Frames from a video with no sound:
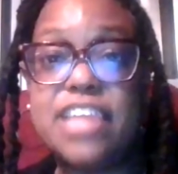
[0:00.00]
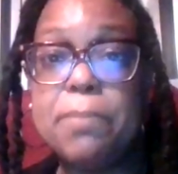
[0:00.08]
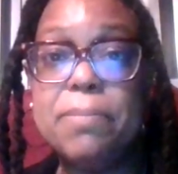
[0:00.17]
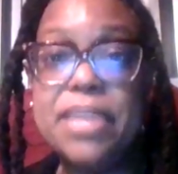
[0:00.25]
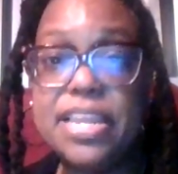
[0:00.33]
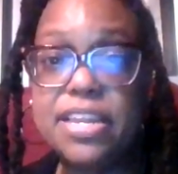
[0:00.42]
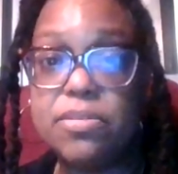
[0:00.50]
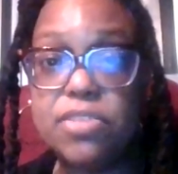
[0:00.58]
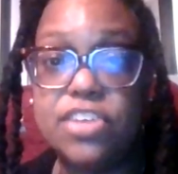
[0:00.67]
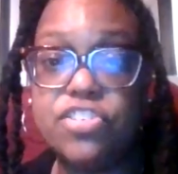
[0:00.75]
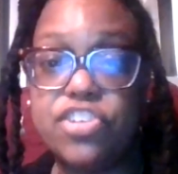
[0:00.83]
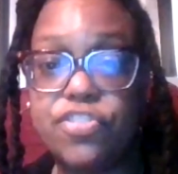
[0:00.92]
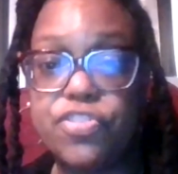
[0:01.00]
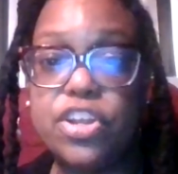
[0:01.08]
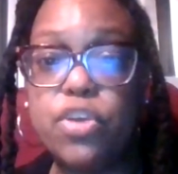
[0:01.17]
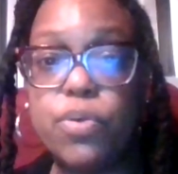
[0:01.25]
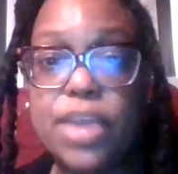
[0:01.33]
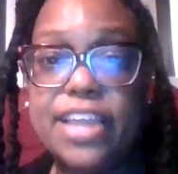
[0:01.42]
They meet in different
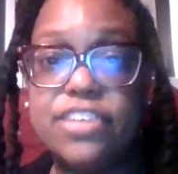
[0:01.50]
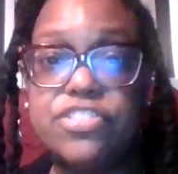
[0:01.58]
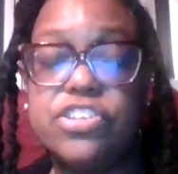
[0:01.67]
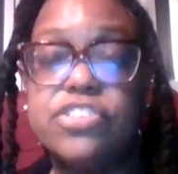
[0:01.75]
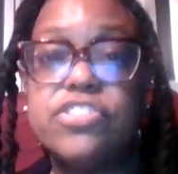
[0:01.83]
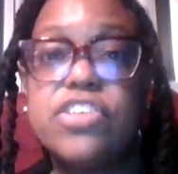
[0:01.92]
locations.